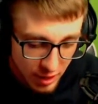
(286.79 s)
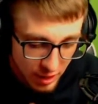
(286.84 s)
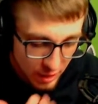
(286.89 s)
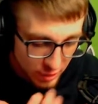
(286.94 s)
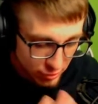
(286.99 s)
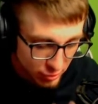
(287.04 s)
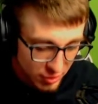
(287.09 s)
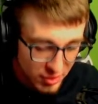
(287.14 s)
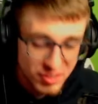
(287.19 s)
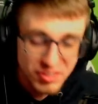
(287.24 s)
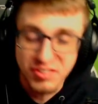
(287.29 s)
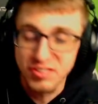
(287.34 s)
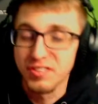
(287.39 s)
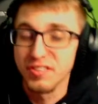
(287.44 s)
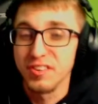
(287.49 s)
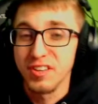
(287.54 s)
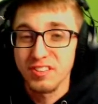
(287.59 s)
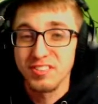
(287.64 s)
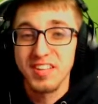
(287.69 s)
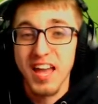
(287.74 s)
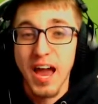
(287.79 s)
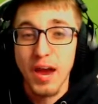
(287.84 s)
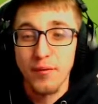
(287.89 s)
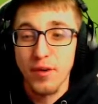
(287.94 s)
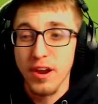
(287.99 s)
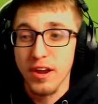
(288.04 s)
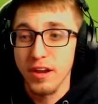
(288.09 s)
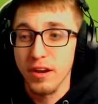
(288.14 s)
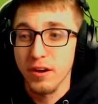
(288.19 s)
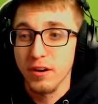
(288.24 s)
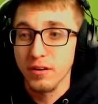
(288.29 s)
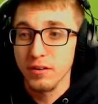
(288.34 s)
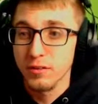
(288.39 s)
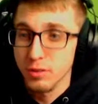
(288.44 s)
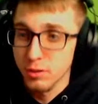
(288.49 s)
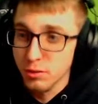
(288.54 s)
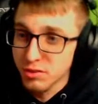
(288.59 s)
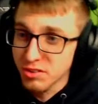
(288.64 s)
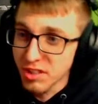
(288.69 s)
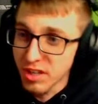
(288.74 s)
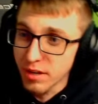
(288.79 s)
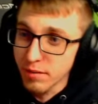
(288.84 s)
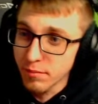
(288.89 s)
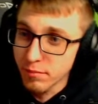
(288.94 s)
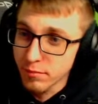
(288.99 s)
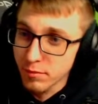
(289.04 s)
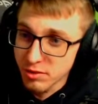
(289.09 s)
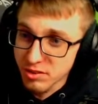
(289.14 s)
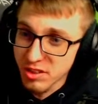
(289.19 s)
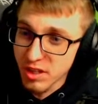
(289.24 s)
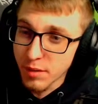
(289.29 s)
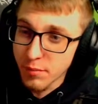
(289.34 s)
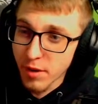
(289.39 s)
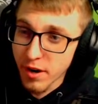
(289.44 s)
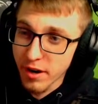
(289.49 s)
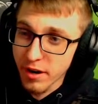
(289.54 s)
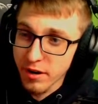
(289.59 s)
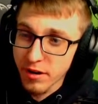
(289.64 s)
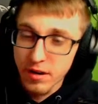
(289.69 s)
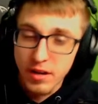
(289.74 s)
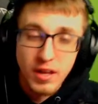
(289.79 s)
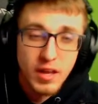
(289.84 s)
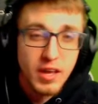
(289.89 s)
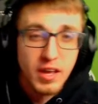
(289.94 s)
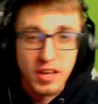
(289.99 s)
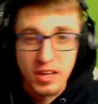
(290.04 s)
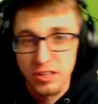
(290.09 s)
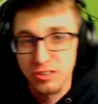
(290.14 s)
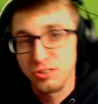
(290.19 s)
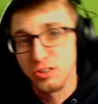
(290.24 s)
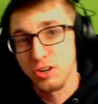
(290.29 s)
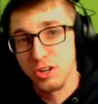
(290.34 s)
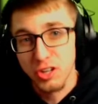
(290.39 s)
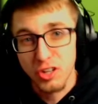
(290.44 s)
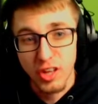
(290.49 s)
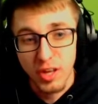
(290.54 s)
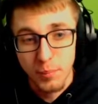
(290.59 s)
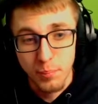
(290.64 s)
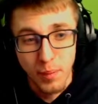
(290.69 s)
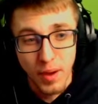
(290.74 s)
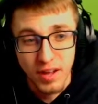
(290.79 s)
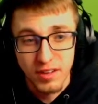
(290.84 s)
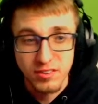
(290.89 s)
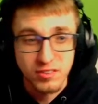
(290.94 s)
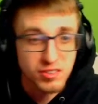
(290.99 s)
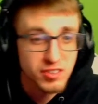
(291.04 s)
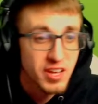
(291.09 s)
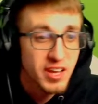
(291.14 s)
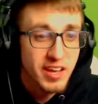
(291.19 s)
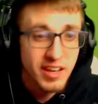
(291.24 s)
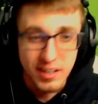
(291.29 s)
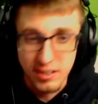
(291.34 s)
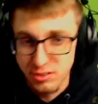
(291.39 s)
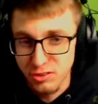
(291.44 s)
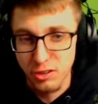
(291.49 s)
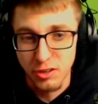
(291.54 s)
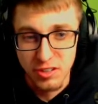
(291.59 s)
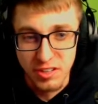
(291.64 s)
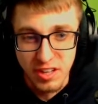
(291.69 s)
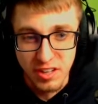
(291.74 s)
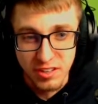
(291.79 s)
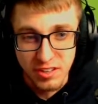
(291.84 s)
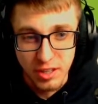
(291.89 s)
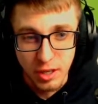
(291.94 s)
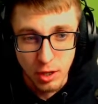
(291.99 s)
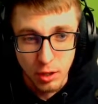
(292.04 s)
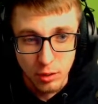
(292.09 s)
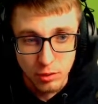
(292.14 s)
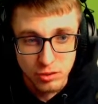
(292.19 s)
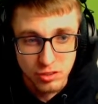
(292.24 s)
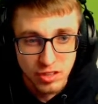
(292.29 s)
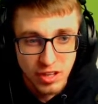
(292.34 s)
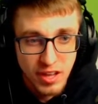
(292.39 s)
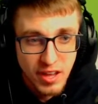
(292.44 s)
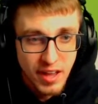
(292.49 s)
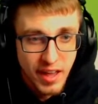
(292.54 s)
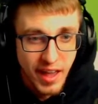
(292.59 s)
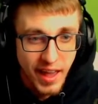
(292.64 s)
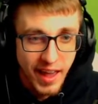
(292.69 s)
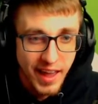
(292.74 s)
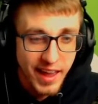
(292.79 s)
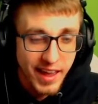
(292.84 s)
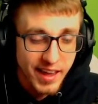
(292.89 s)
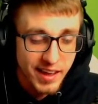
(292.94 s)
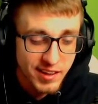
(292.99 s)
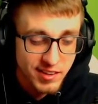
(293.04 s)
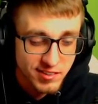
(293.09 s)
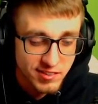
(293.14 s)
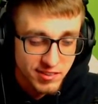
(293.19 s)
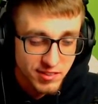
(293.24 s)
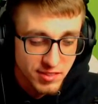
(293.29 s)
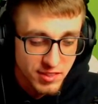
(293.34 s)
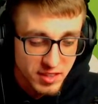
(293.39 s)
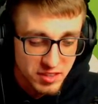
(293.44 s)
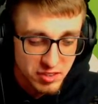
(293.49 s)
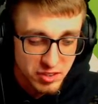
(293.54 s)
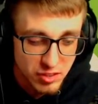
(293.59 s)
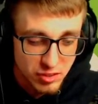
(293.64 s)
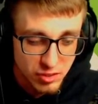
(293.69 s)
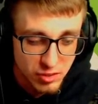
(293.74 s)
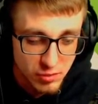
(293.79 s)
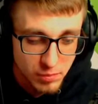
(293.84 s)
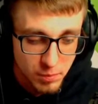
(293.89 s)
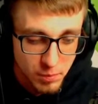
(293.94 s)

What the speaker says: So this guy right here, you see him right here, he's here to click buttons, he's here to get kills, and this is